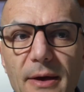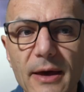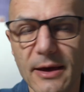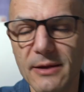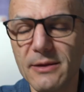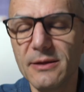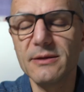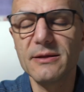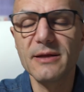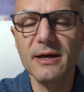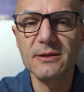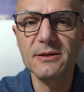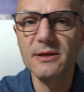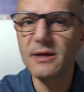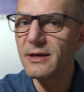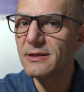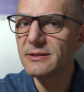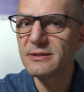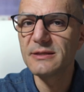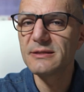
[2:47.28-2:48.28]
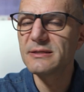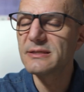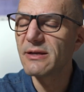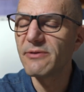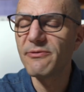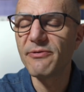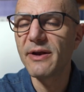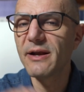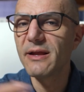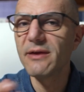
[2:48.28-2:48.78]
And in that case, it's a
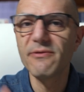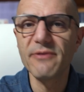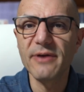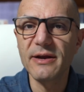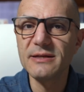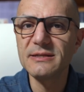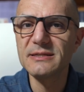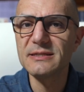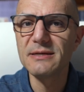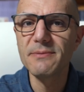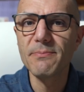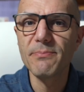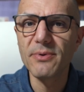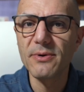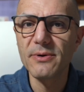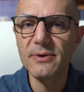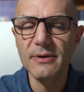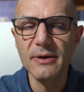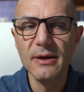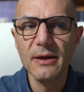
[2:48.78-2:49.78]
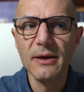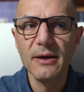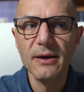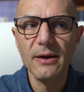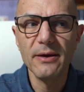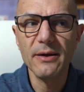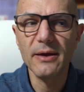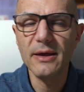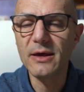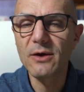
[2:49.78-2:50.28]
very, very simple
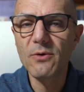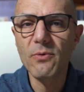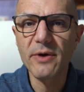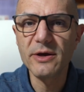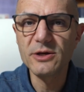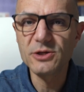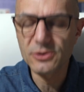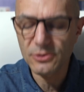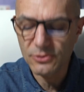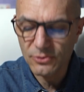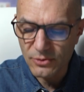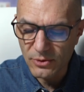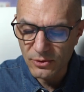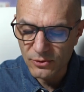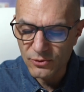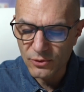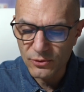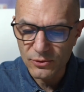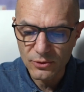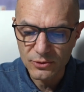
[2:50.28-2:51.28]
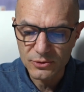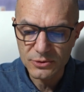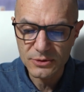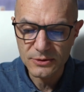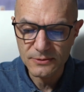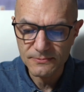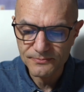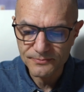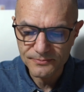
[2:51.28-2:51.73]
equation to use.